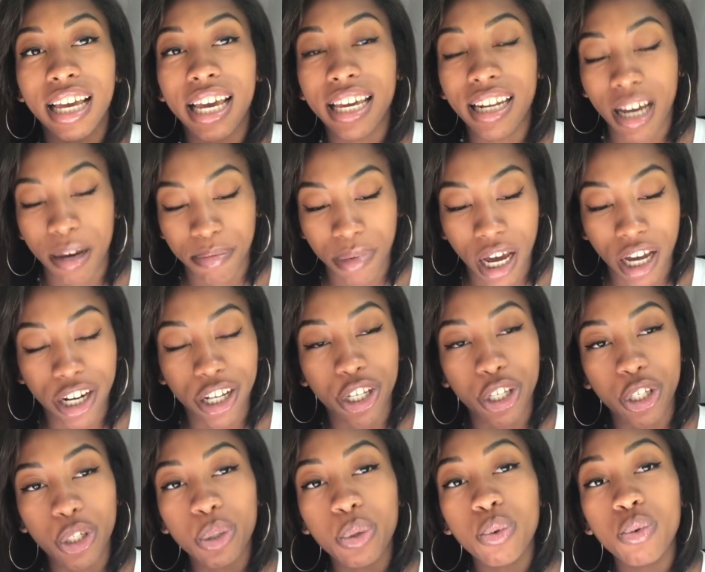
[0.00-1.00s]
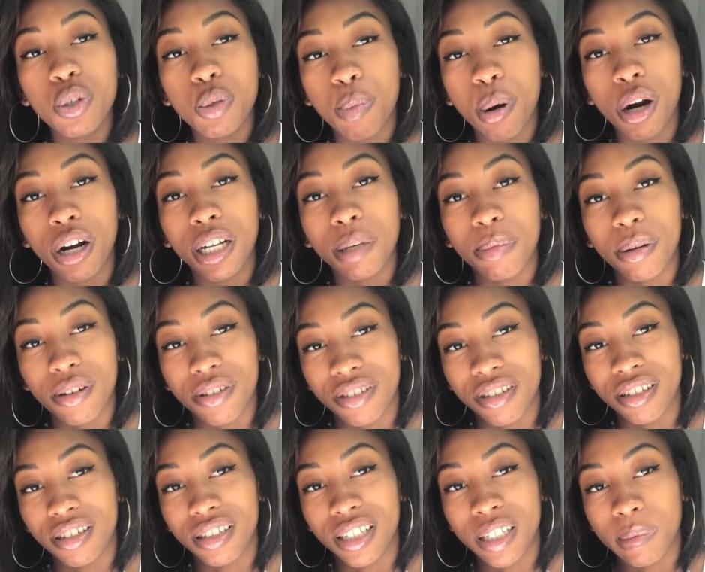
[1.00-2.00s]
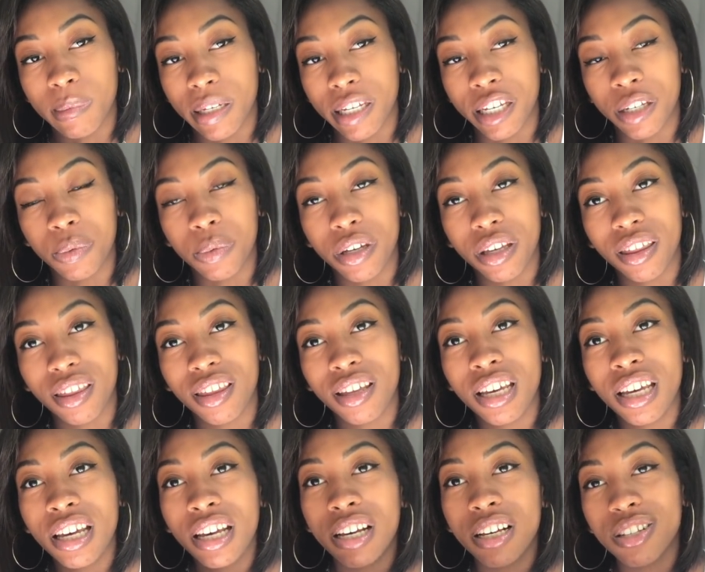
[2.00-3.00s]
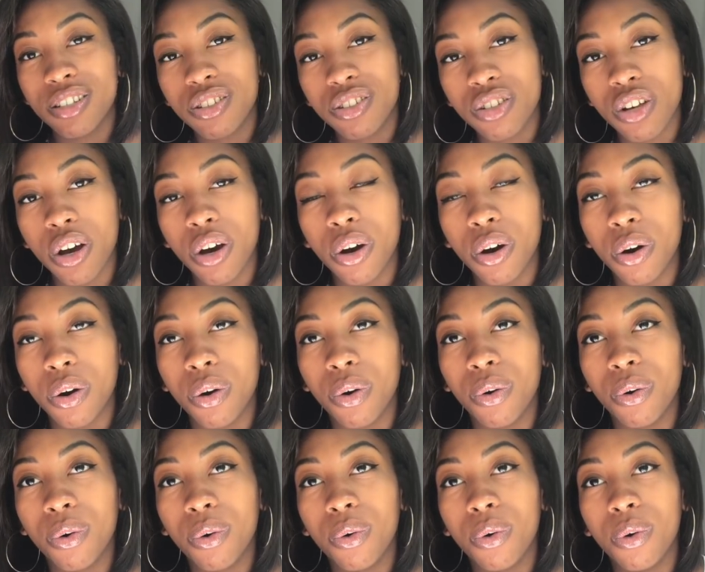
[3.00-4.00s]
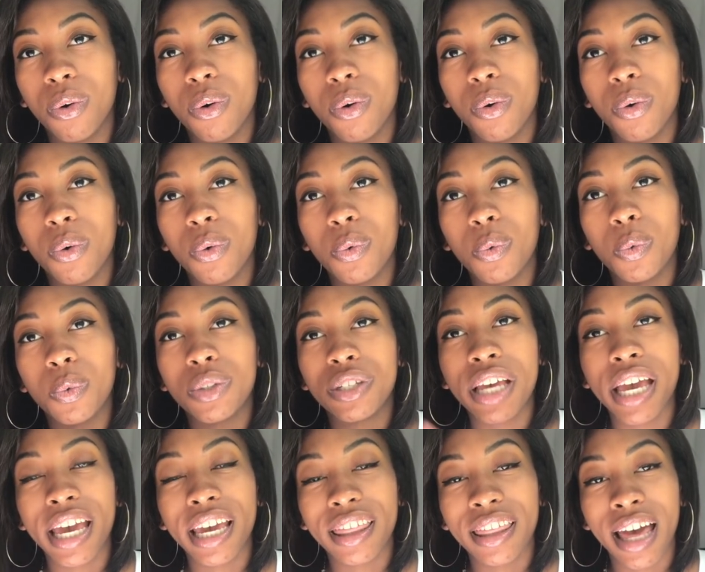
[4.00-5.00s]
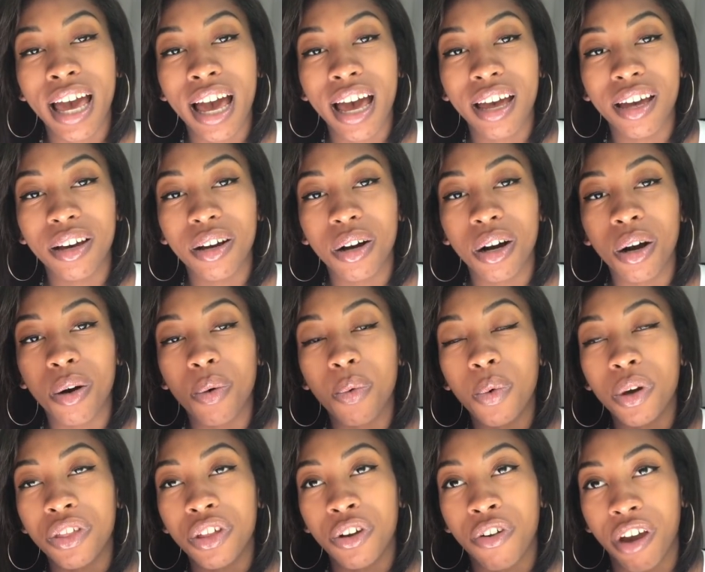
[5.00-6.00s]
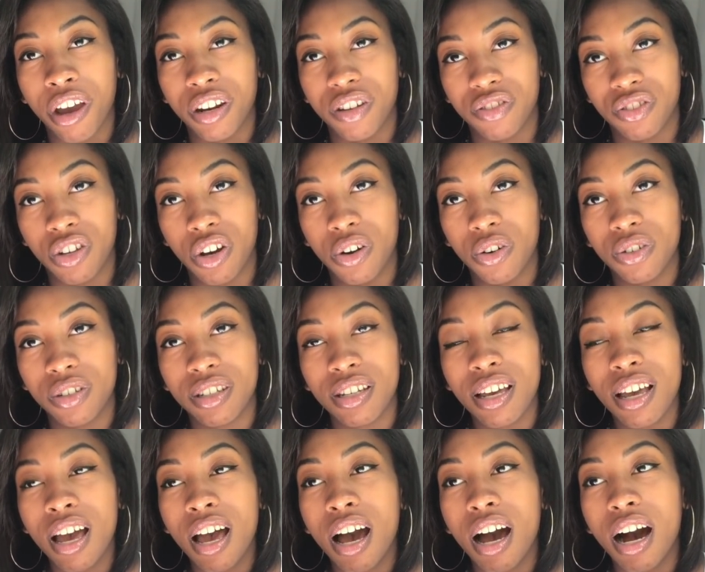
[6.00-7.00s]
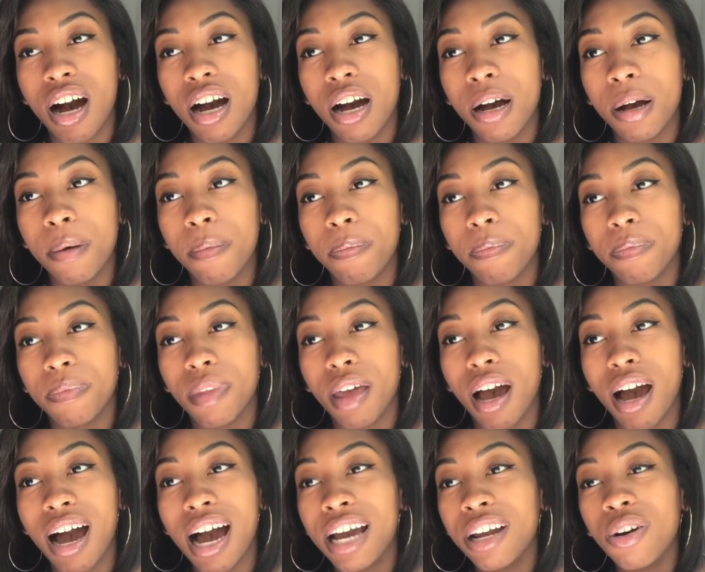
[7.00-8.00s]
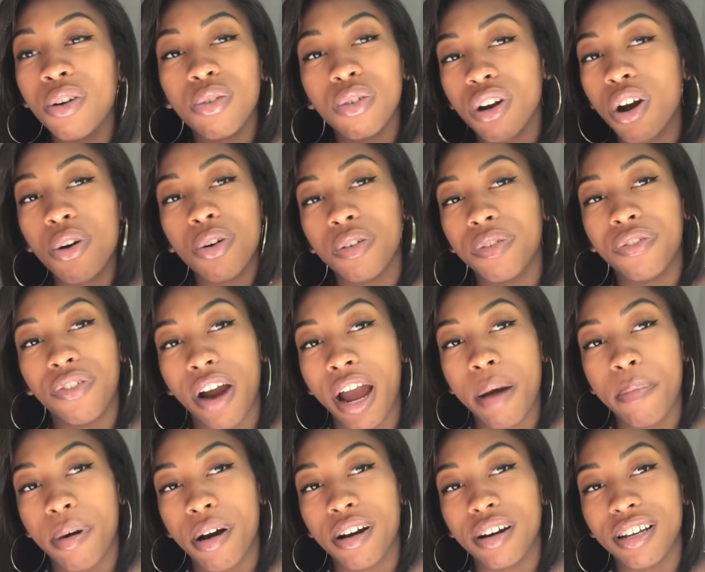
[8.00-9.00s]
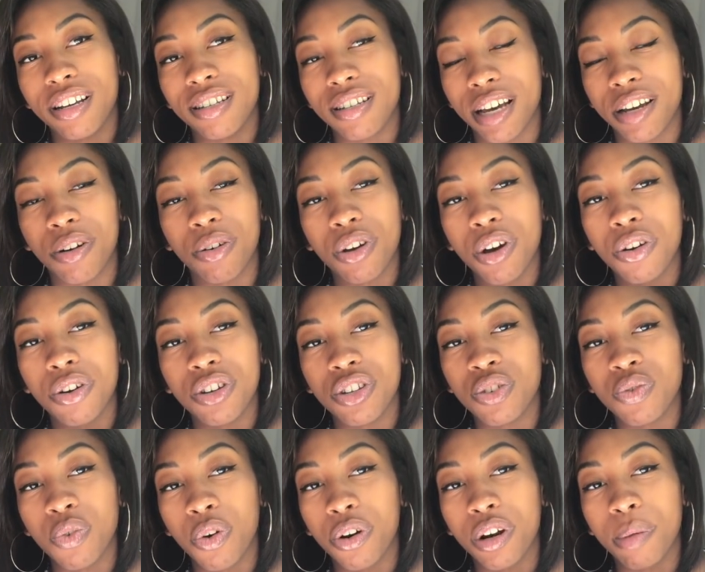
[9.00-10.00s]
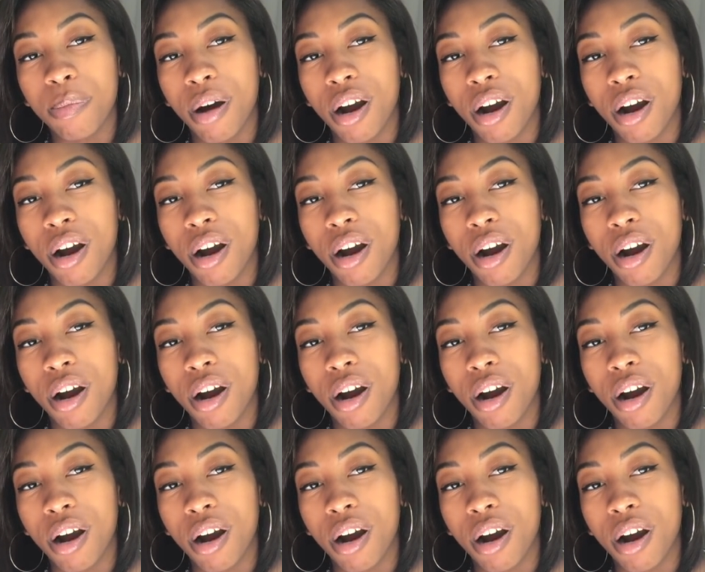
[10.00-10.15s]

and I'm not a huge party person to begin with. So take that with a grain of salt. Um, I don't go to frat parties. I don't go to sorority